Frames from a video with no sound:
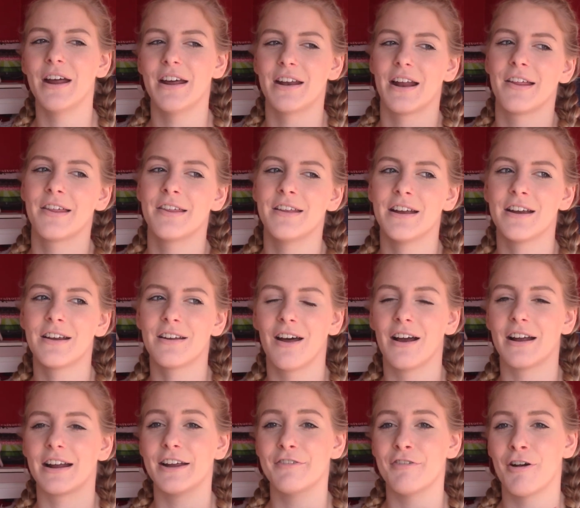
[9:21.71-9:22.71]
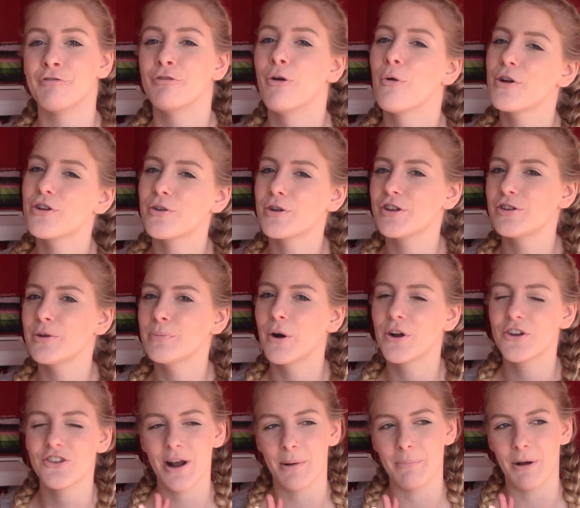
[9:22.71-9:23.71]
and I think like if I focus on it too
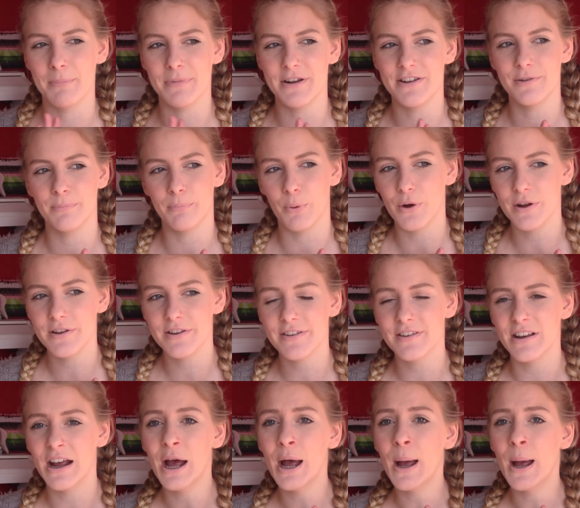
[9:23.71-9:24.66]
much I might be disappointed.